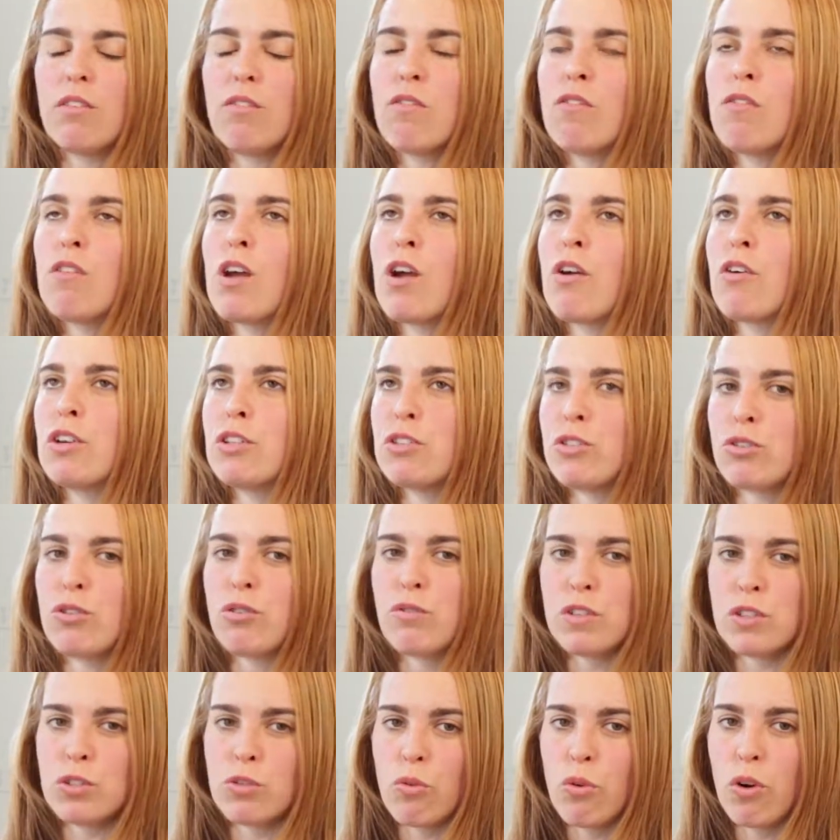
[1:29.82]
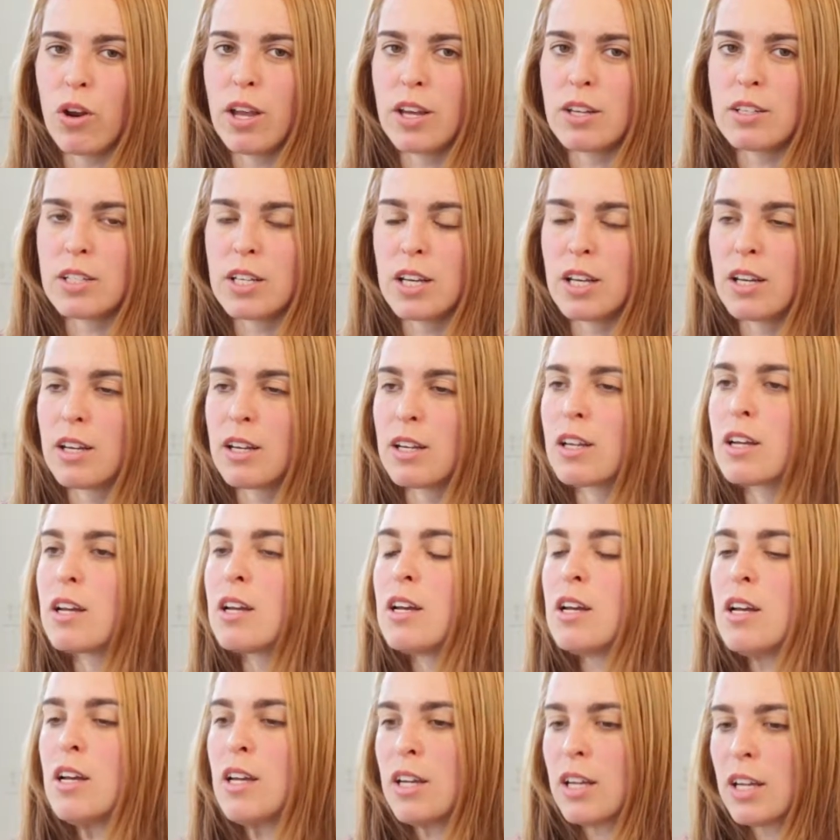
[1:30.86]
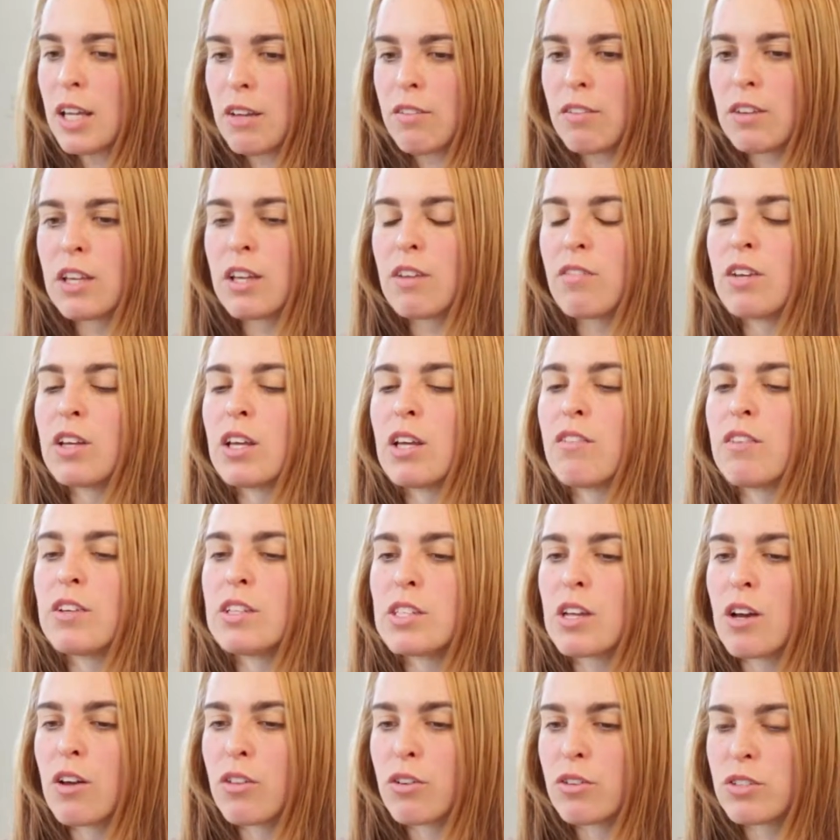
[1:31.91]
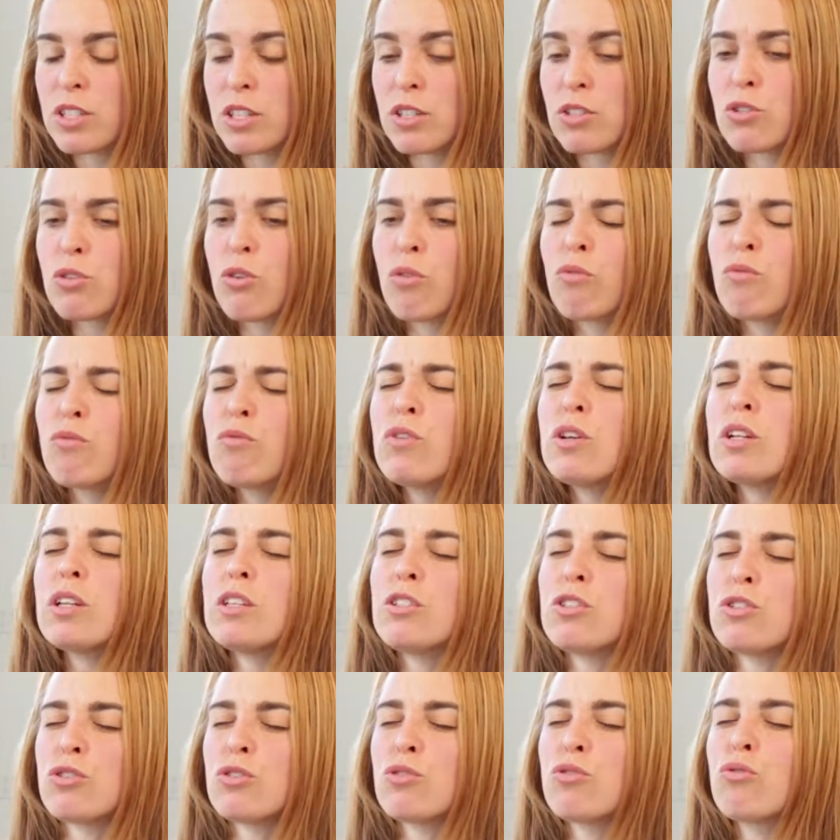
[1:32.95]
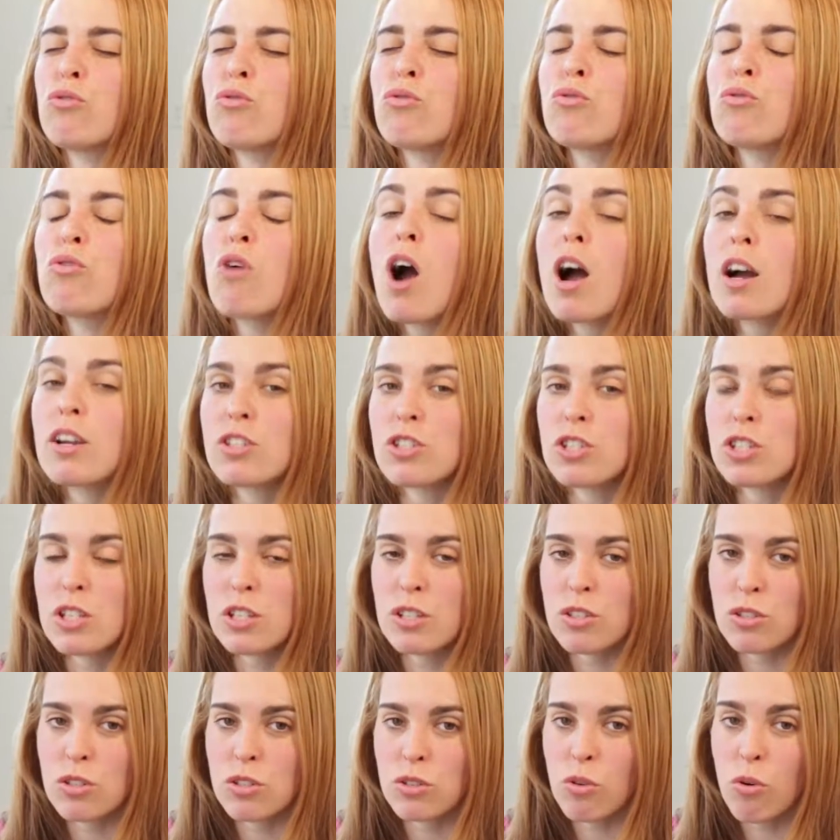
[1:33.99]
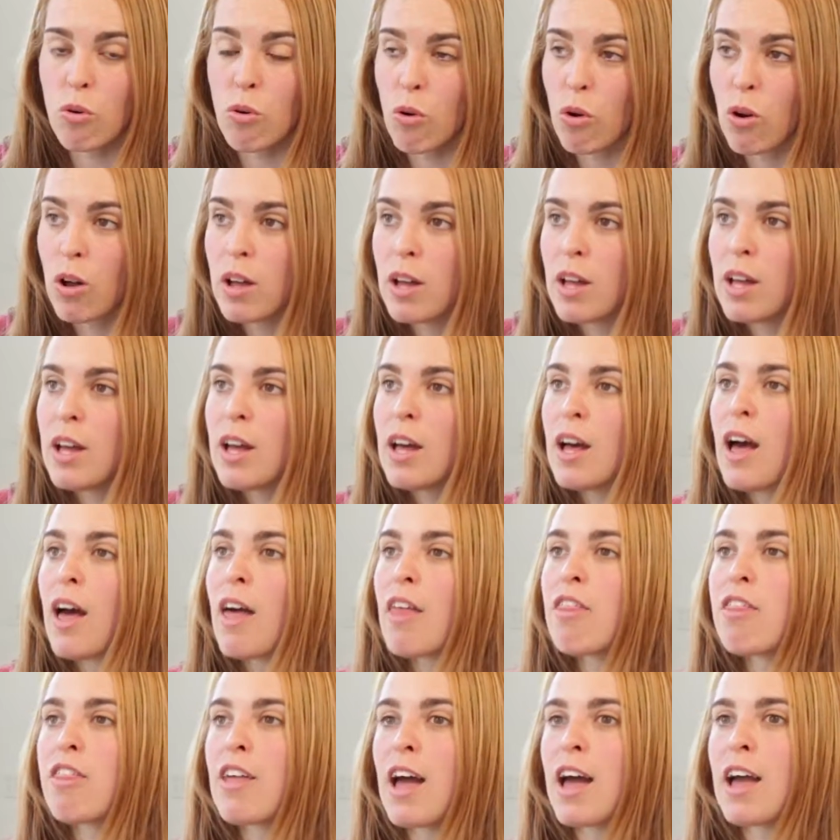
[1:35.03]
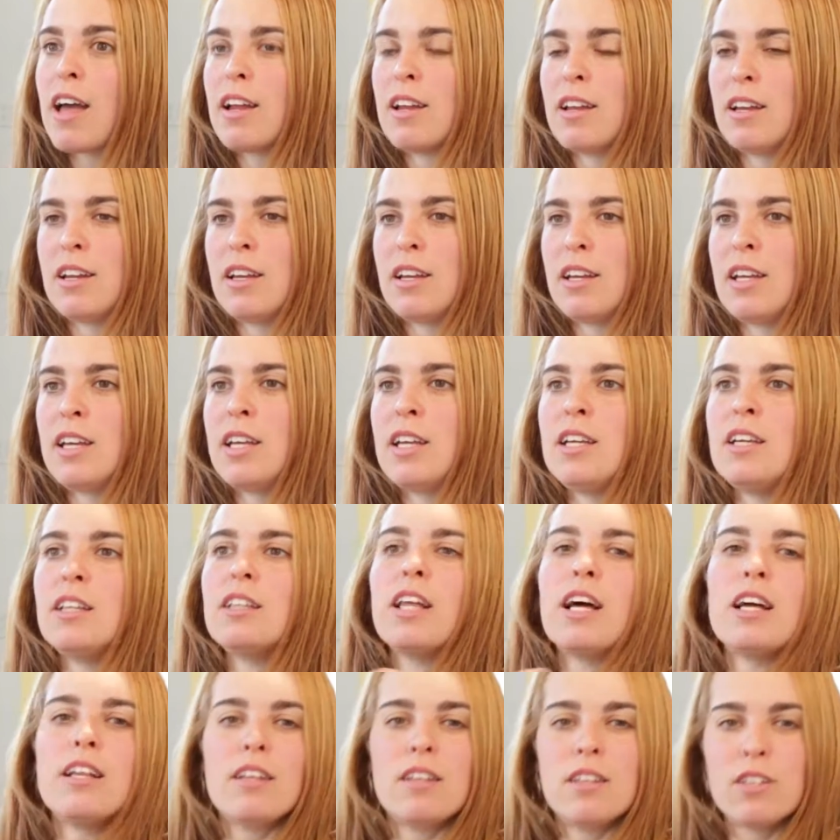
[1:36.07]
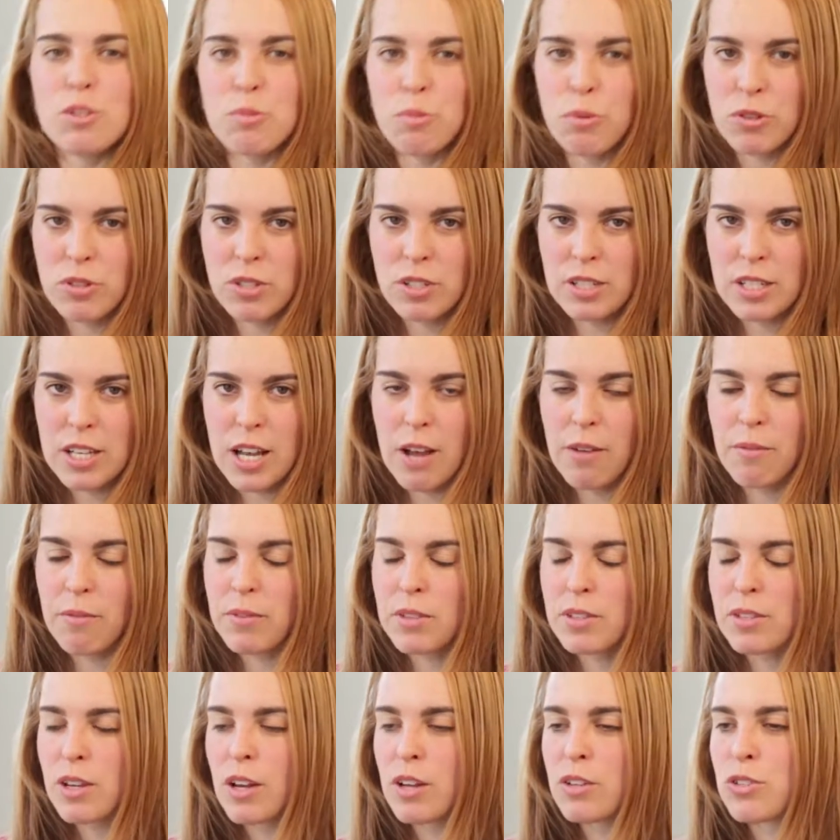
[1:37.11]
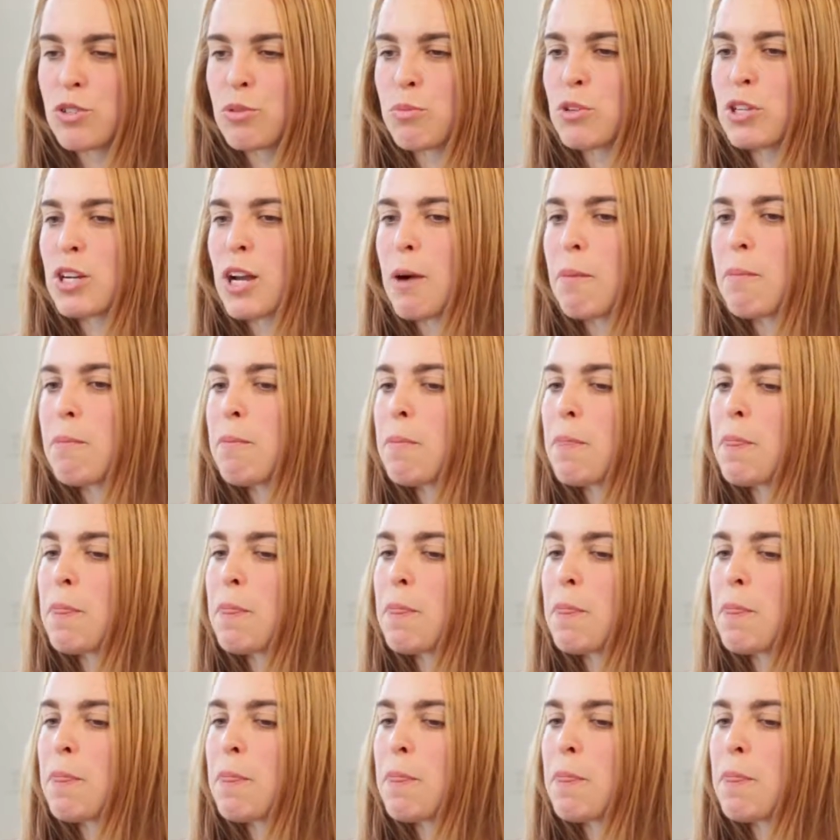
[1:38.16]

very service orientated, giving to others. And so it really just crushed his soul that he let this person down, this customer down.